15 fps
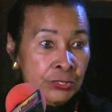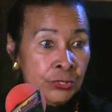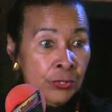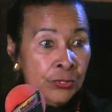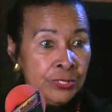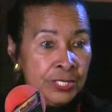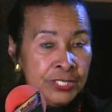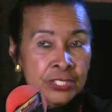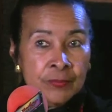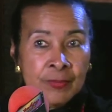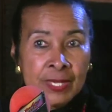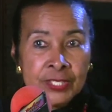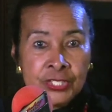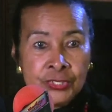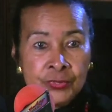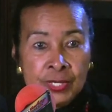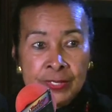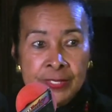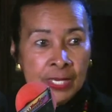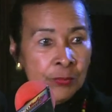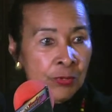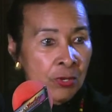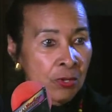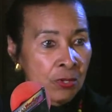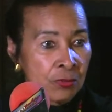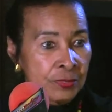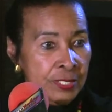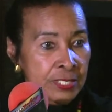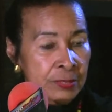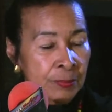turned into my street, and there were
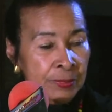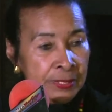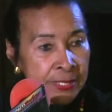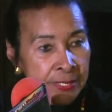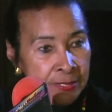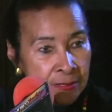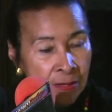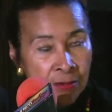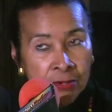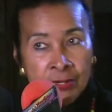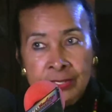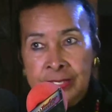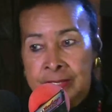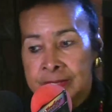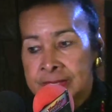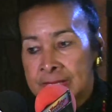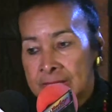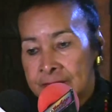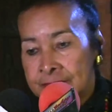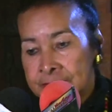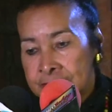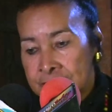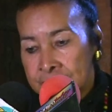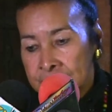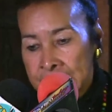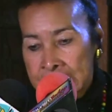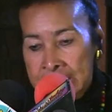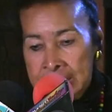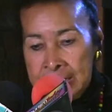all these police cars and television